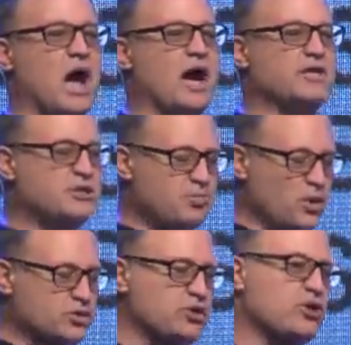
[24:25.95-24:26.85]
I
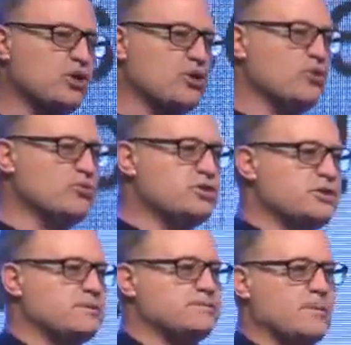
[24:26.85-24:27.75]
suppose you could
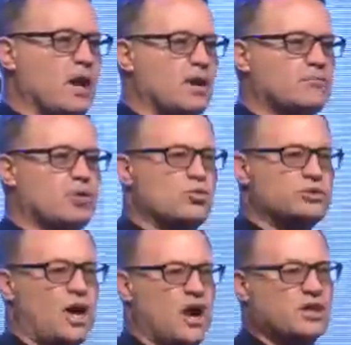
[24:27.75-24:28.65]
use Google
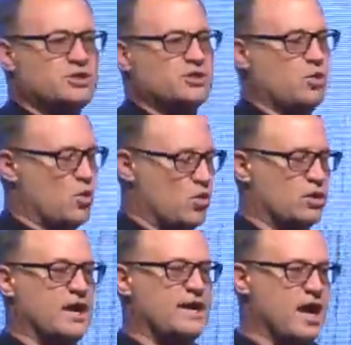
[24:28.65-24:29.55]
Docs
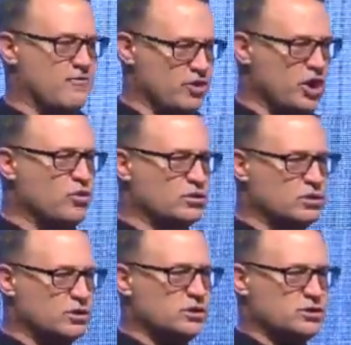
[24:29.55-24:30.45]
or like Evernote
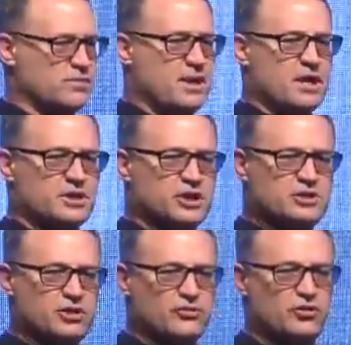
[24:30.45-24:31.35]
to make a
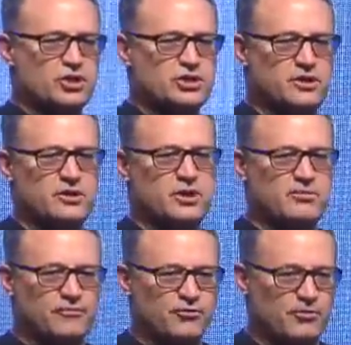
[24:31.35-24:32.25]
digital version,
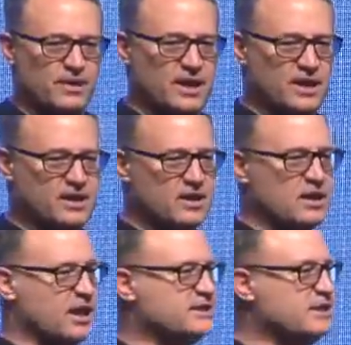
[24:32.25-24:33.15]
but for me,
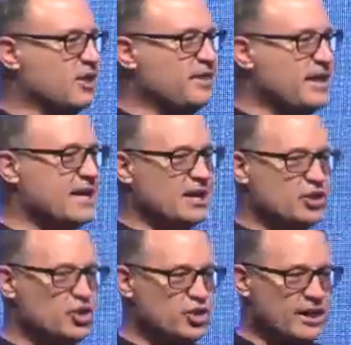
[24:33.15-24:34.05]
until they
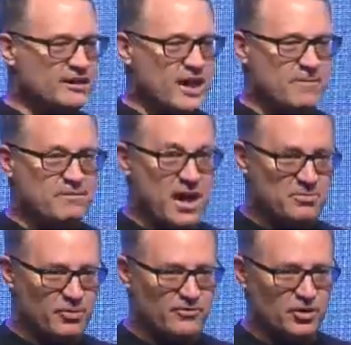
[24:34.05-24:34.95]
get good at that
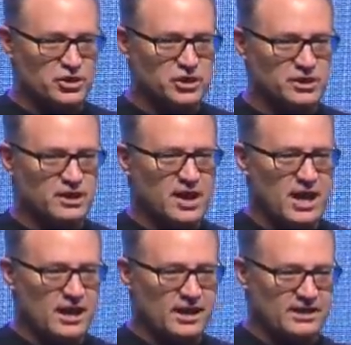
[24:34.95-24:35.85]
paper version,
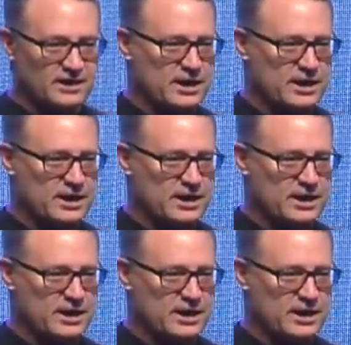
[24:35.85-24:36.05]
I like to